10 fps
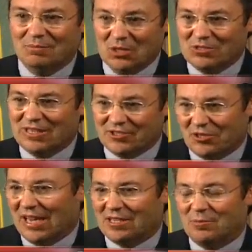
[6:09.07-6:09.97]
most
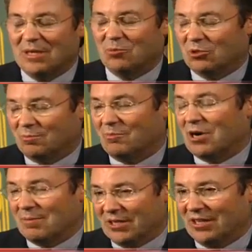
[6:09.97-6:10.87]
sexually active people are
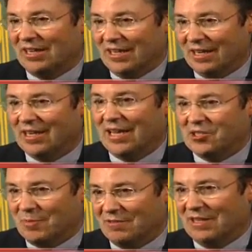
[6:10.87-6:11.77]
probably going to get a
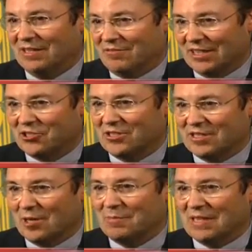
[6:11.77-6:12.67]
HPV infection
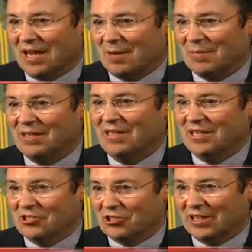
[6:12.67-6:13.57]
sometime
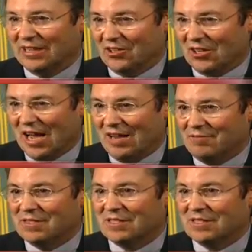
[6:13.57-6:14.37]
during their life.